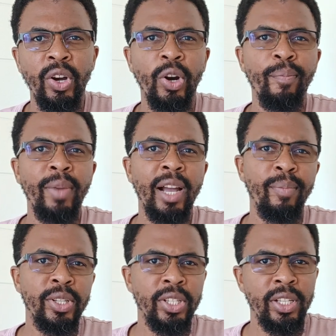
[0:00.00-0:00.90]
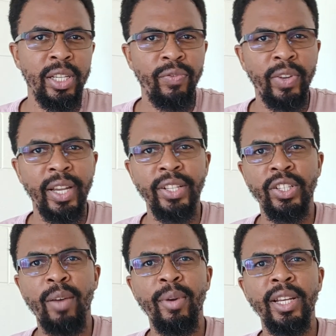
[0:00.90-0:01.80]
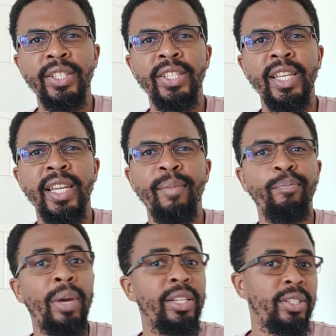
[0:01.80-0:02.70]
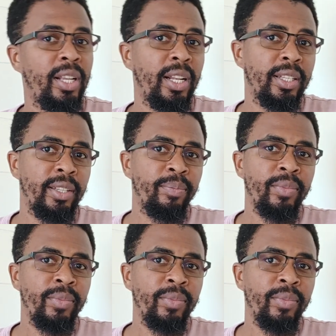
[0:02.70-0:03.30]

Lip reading: or magma solidifies, commonly seen in basalt.